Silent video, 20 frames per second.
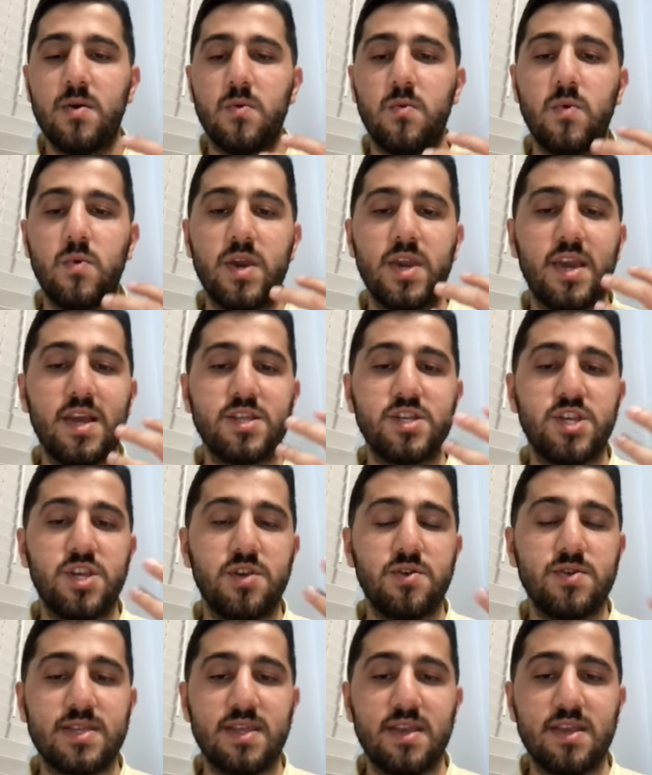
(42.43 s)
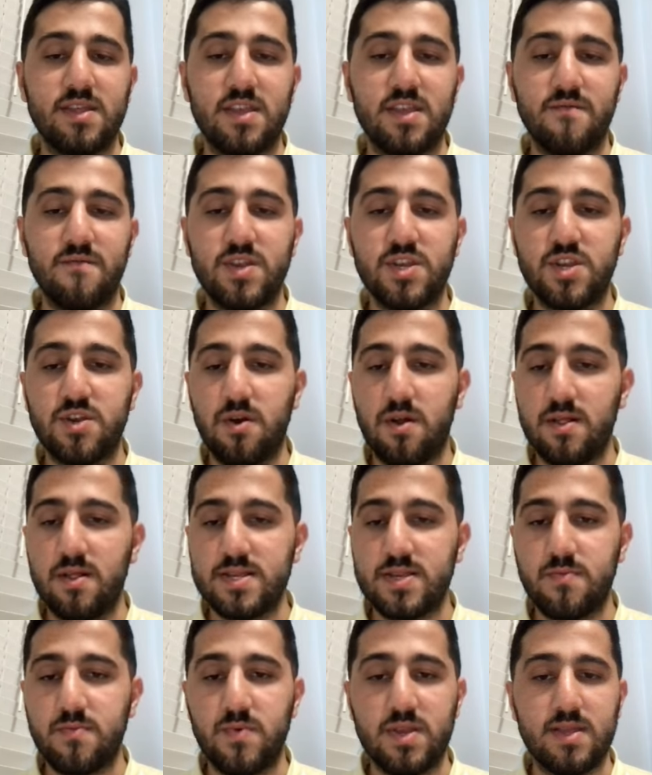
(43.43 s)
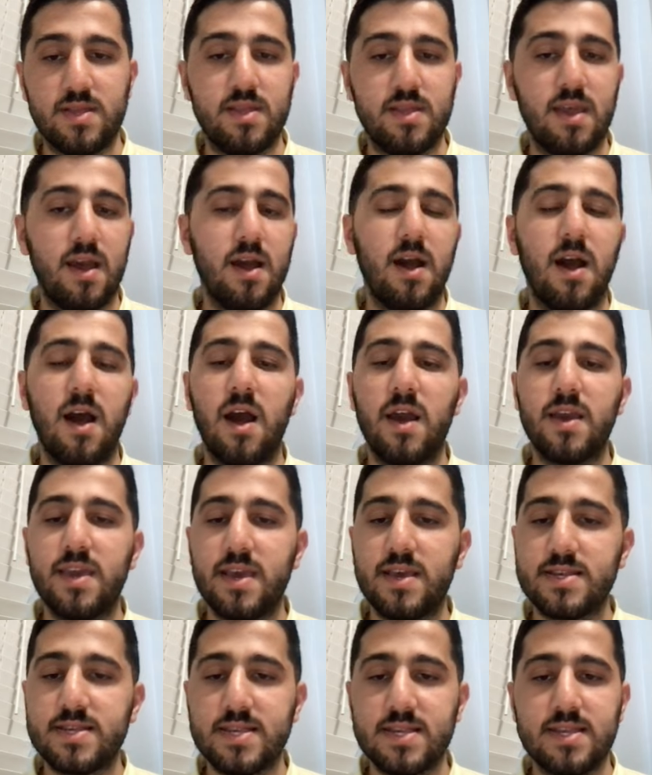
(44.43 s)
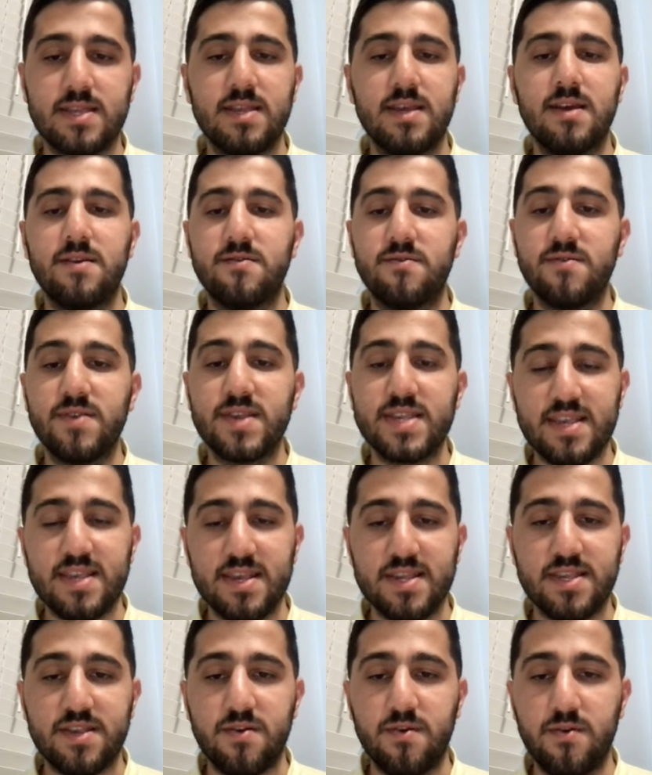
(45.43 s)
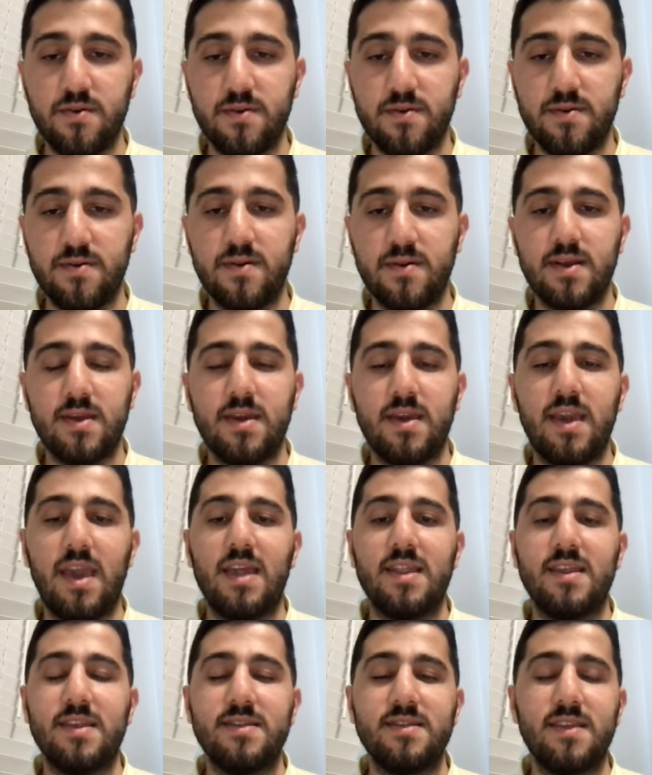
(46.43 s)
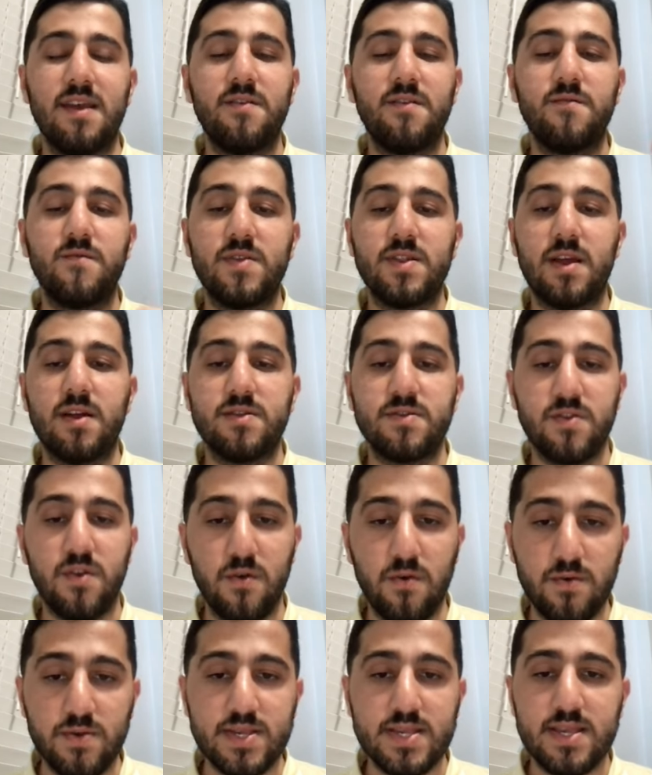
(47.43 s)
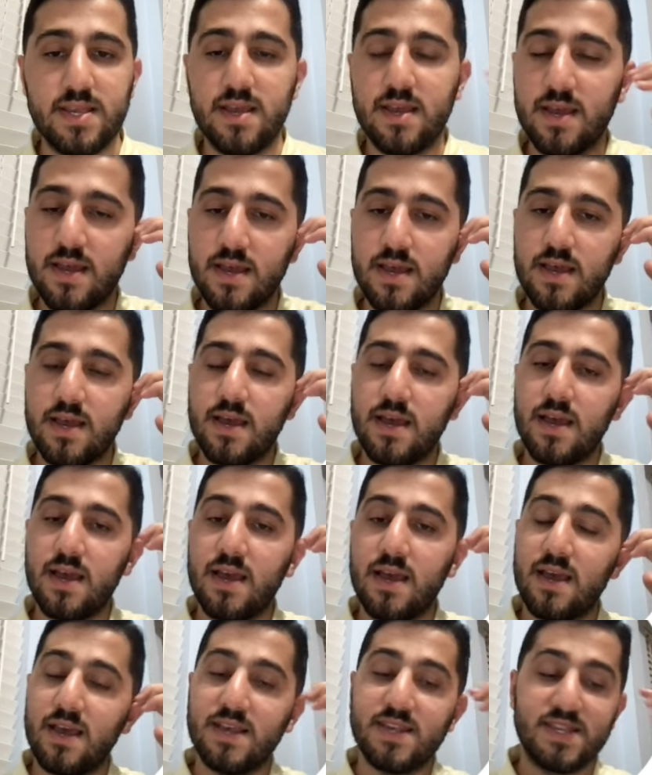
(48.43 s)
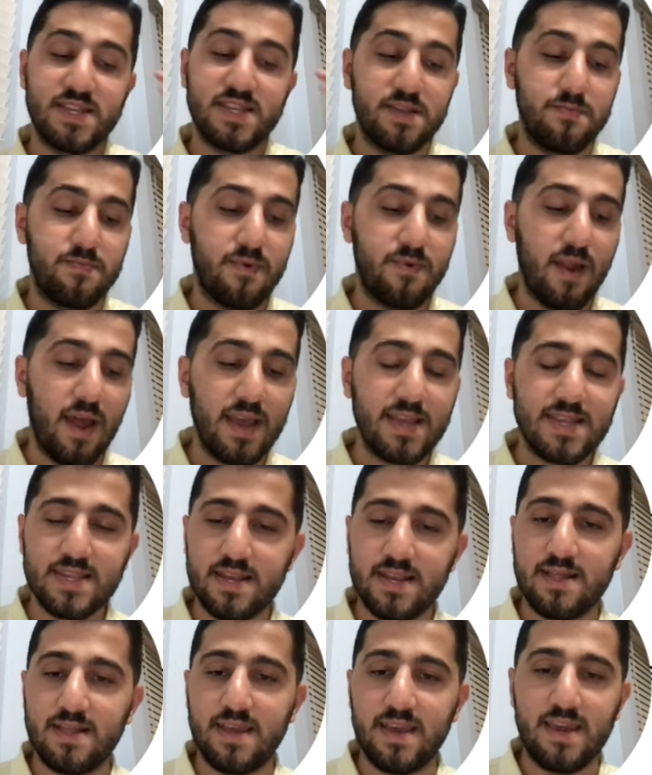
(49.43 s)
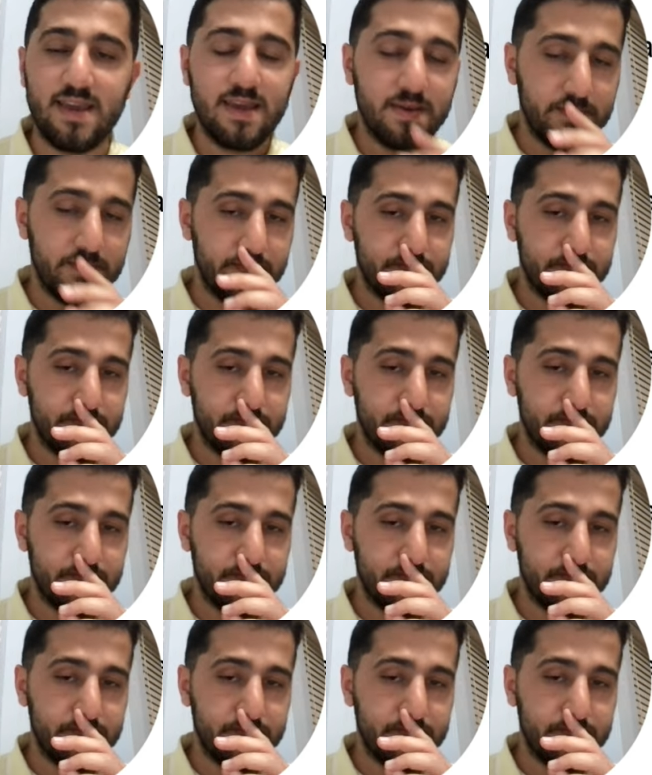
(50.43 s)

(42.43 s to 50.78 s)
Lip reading: we can choose the individuals with the highest risk score and intervene on those. Surprisingly,